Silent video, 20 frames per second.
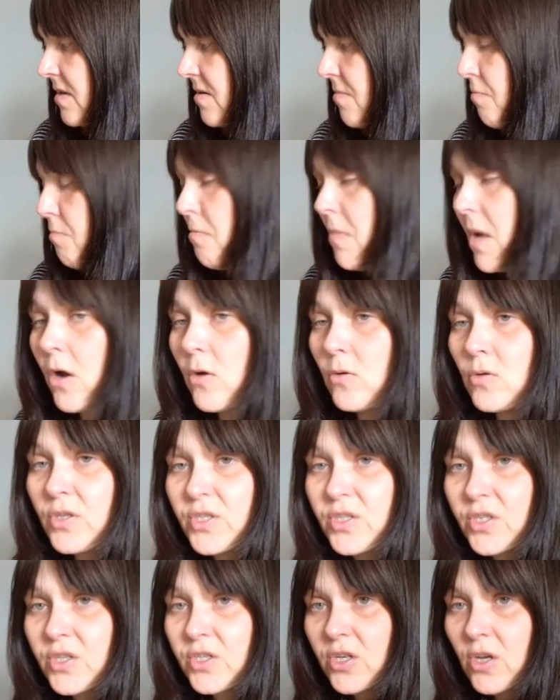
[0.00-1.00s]

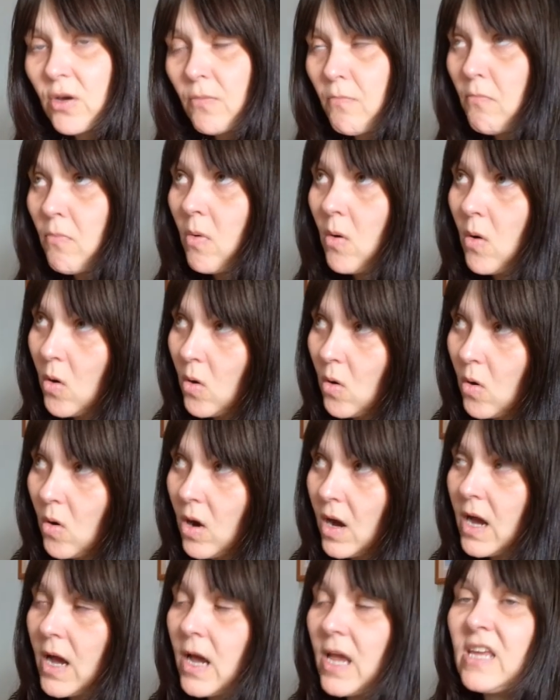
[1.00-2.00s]

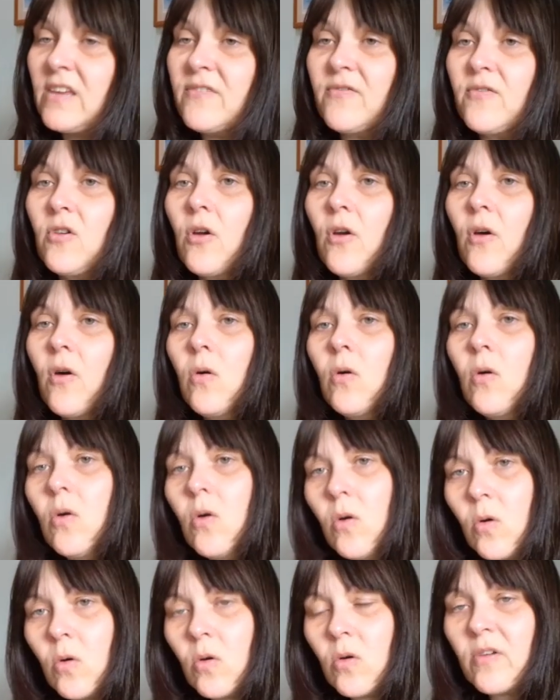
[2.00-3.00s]
more, if not
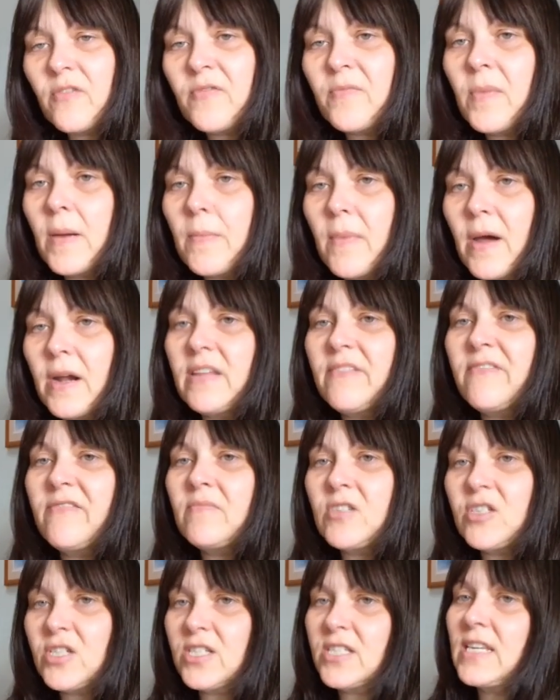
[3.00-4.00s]
all, of my money
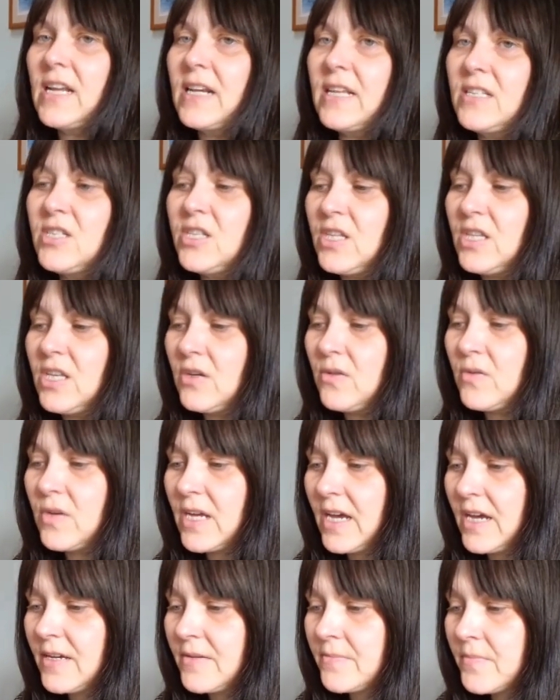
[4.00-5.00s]
from just selling to the
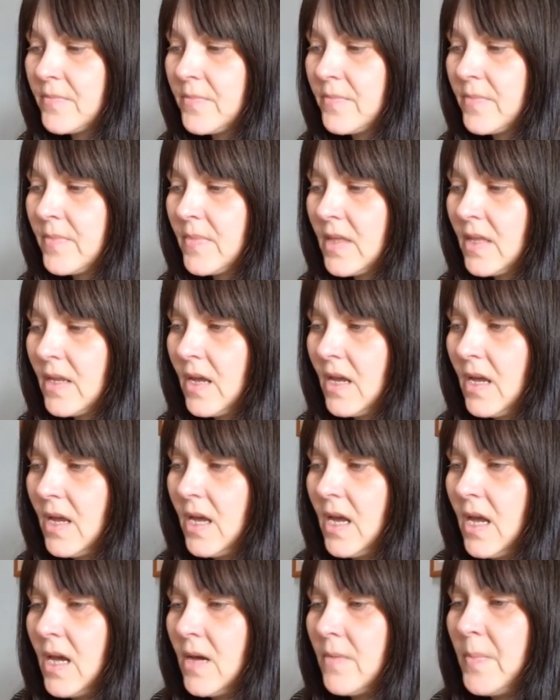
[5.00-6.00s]
UK.
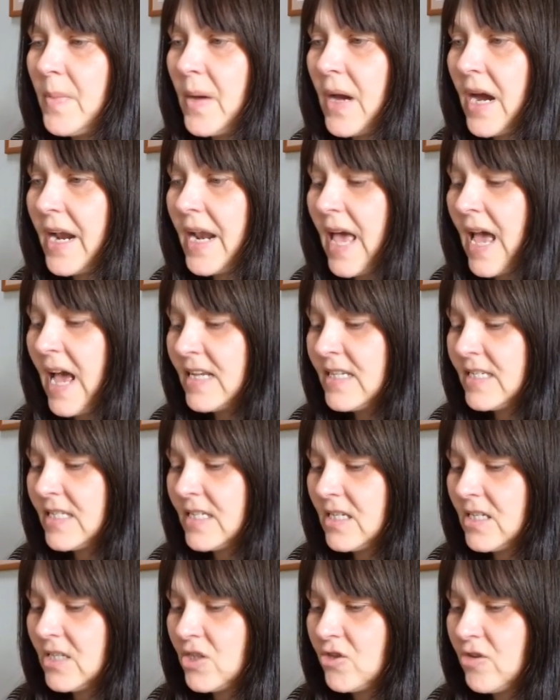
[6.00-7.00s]
But as
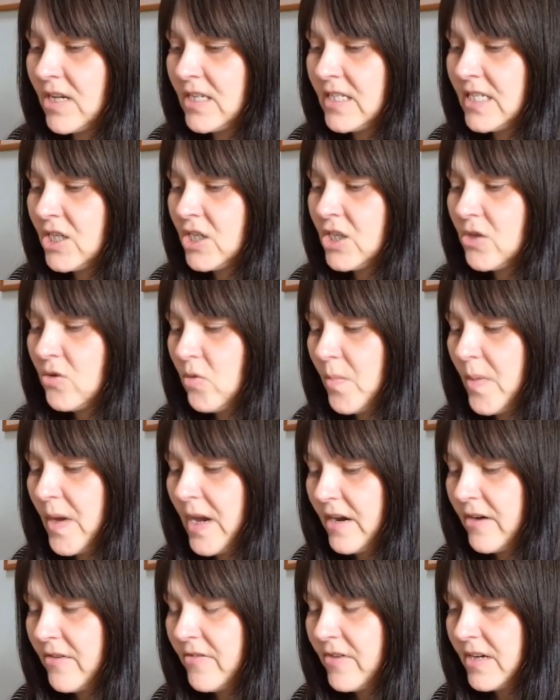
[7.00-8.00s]
a transitional
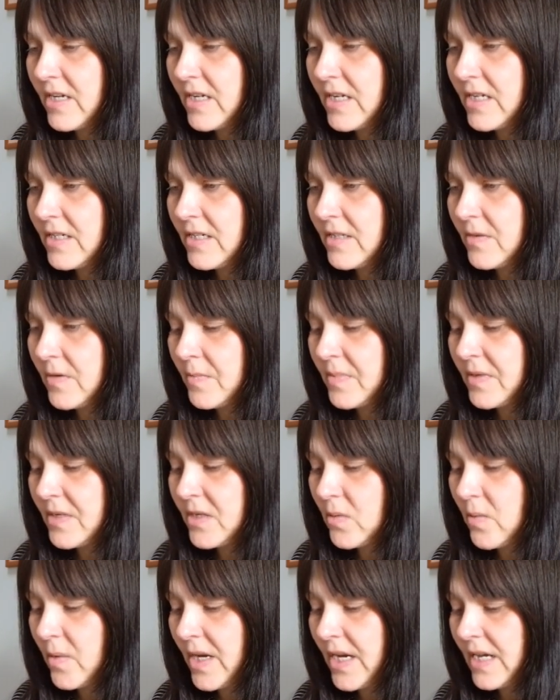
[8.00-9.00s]
period
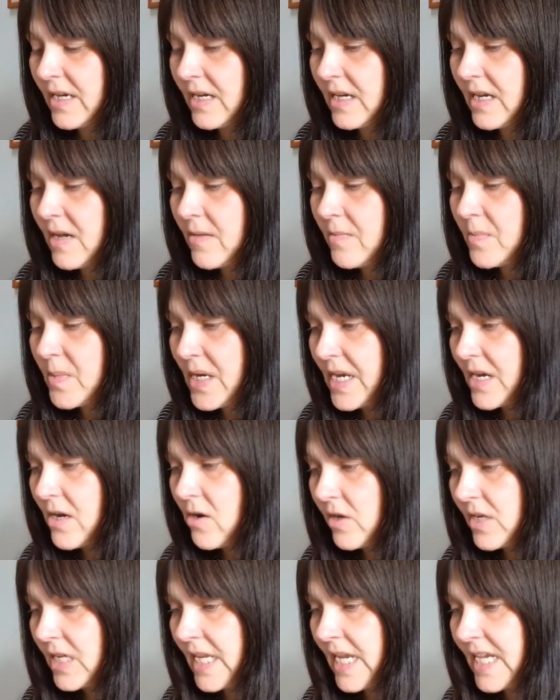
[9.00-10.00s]
between being
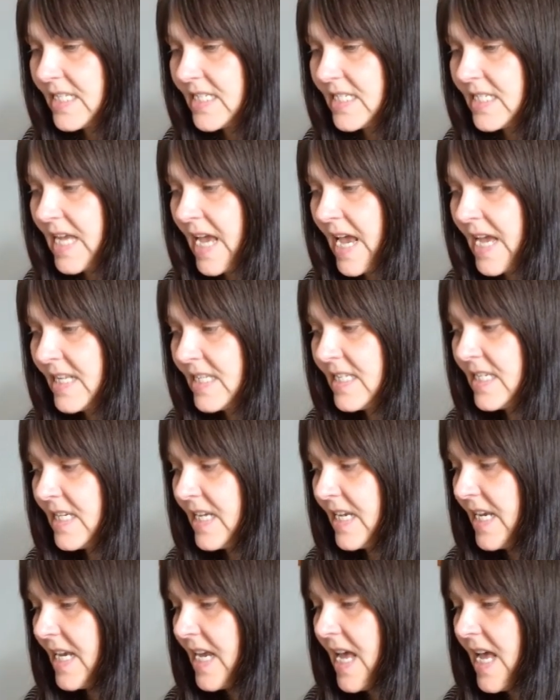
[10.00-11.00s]
on
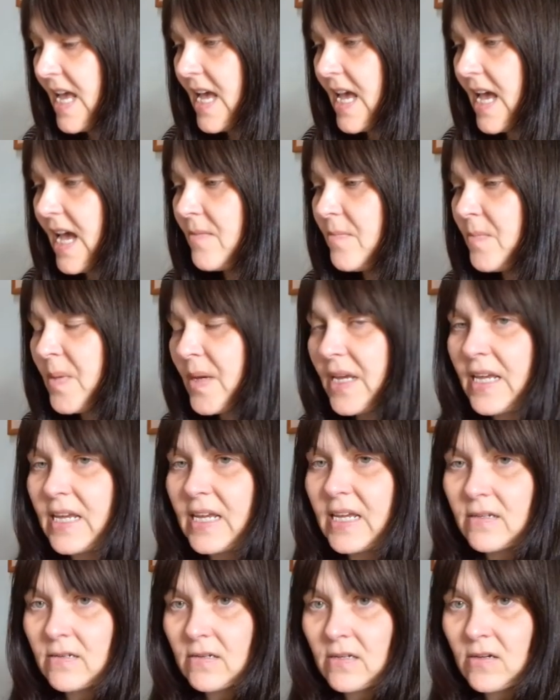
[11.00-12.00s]
Etsy and
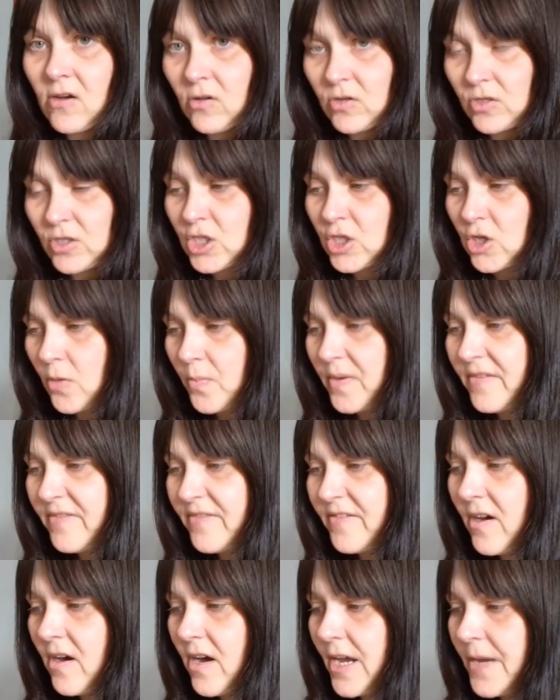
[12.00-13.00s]
being on
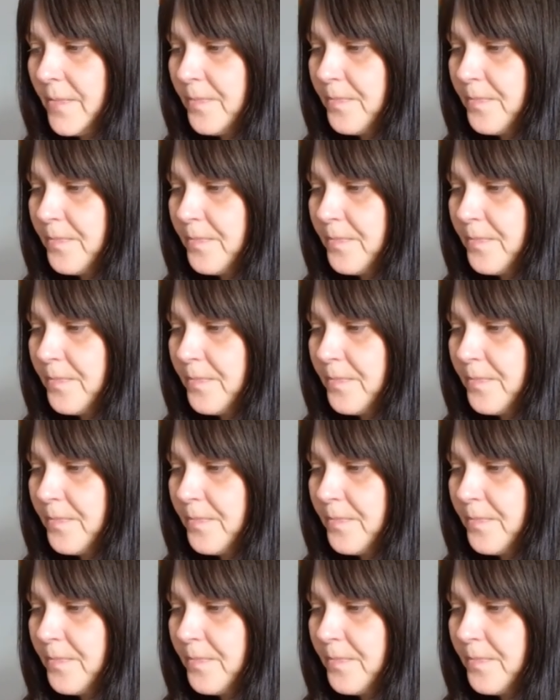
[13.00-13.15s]
Shopify,